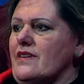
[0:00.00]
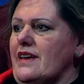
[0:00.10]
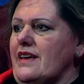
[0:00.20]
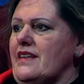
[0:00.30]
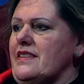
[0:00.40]

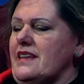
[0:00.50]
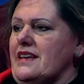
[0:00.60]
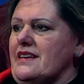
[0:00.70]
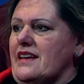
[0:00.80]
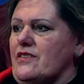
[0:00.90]
and
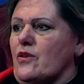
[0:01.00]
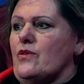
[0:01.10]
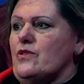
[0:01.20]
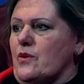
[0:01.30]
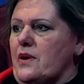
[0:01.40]
then as a
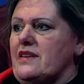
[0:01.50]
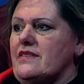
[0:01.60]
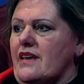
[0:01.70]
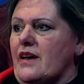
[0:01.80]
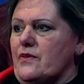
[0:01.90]
consequence
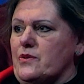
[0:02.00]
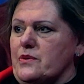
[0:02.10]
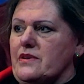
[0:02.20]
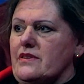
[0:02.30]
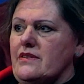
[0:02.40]

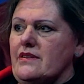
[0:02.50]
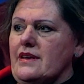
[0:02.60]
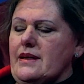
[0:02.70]
afterwards.